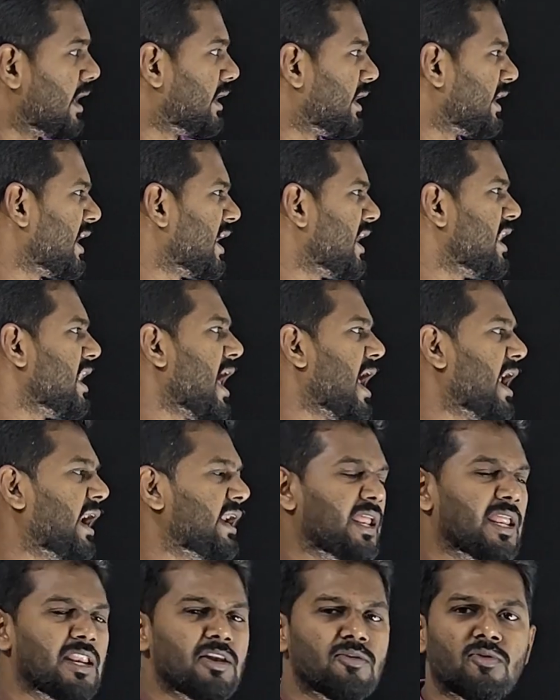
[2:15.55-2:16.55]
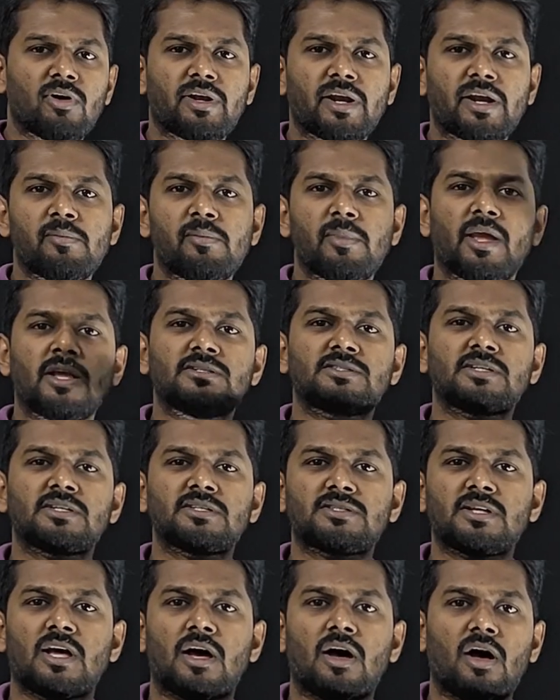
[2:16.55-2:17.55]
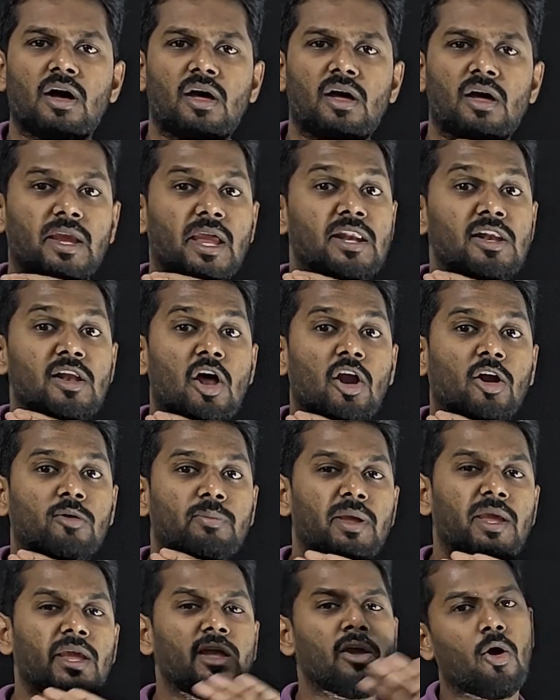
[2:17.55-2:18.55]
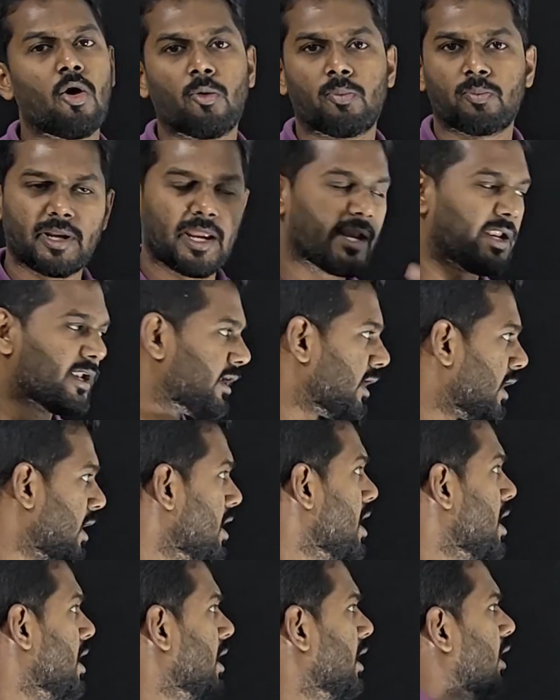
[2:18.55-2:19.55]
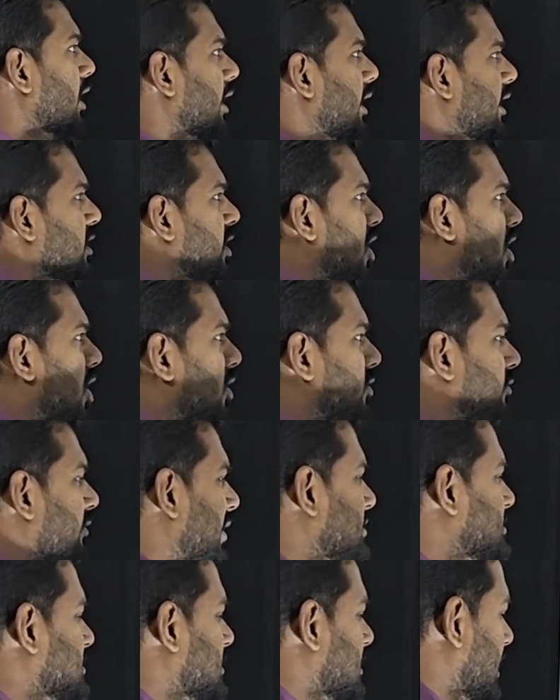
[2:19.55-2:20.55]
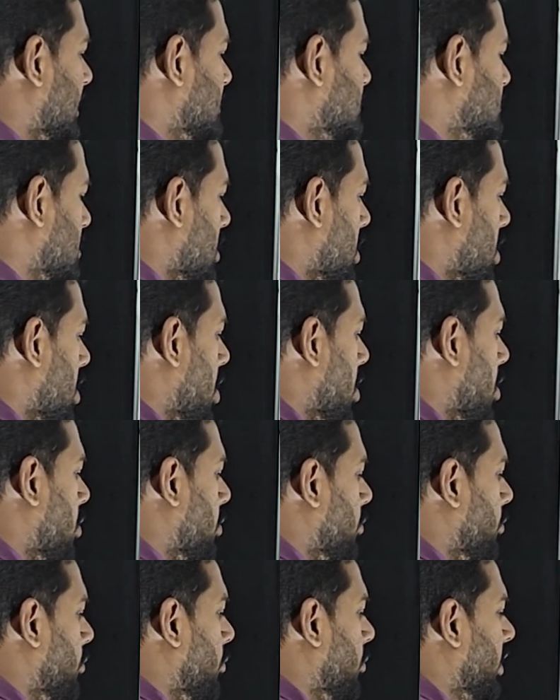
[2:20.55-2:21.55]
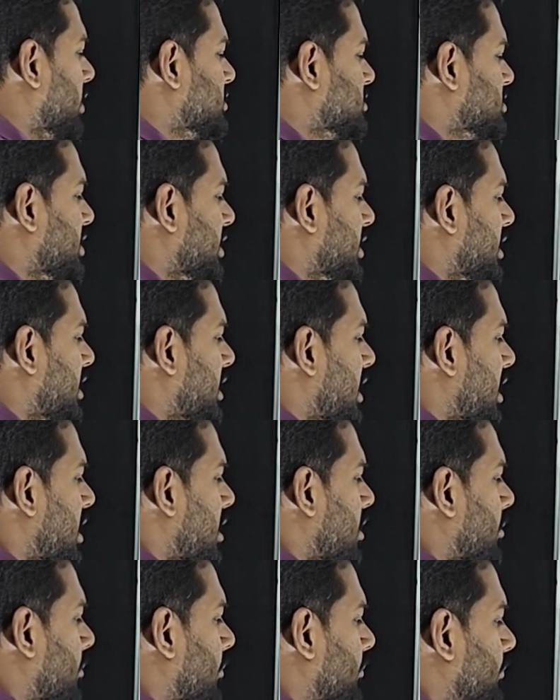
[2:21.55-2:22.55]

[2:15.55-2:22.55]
real and inverted images cannot be obtained. In convex lens, virtual